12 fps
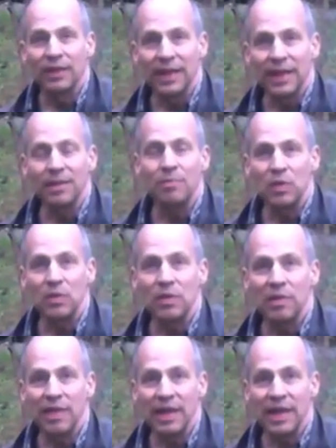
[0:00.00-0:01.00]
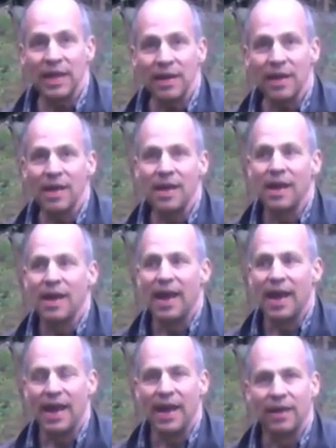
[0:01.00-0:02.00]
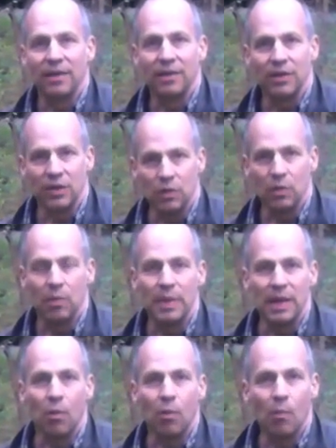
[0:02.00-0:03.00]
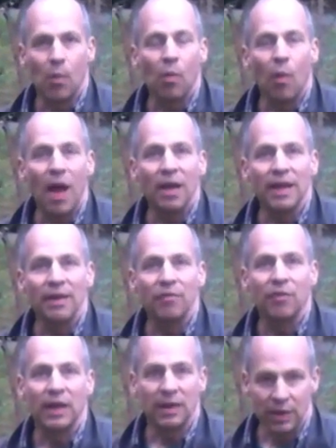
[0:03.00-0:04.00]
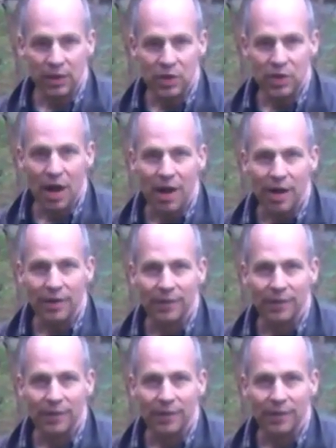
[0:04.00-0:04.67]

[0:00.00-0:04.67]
let them do their thing, and you will be more wildlife friendly in your yard.